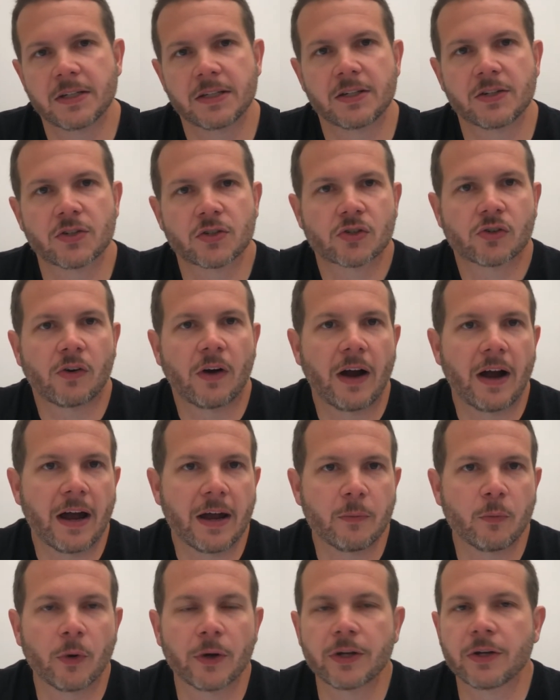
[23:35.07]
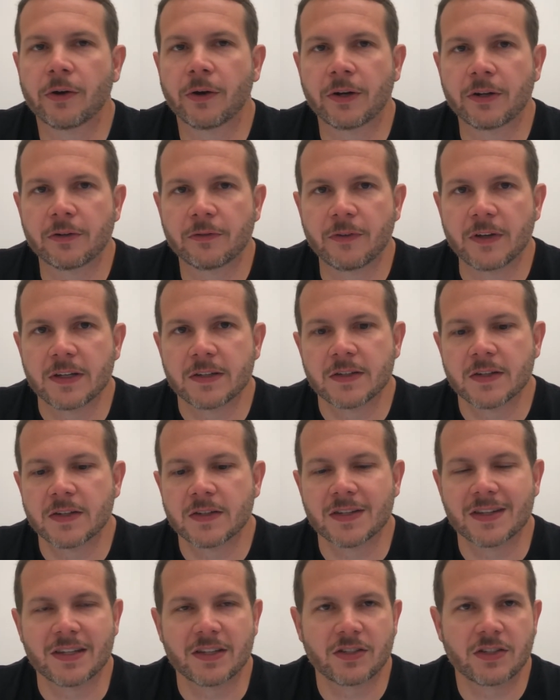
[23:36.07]
to describe what your interface
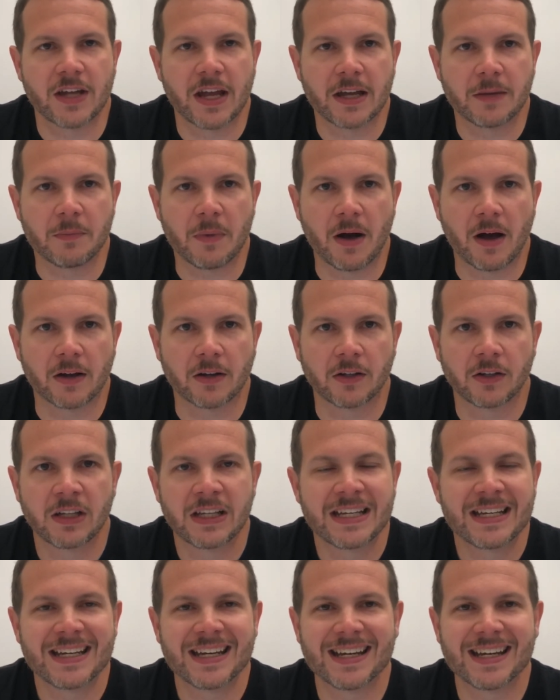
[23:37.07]
is in this Yang model